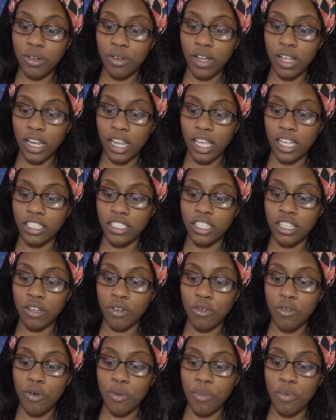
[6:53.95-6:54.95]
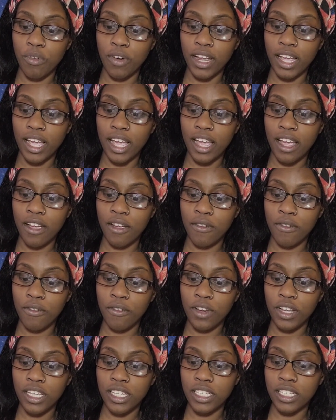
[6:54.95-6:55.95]
So I like to incorporate
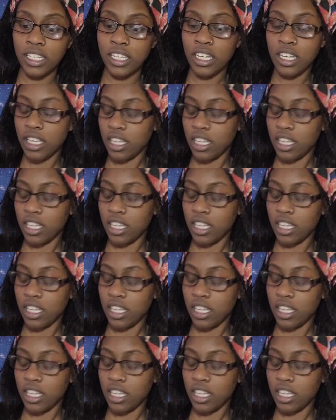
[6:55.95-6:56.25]
every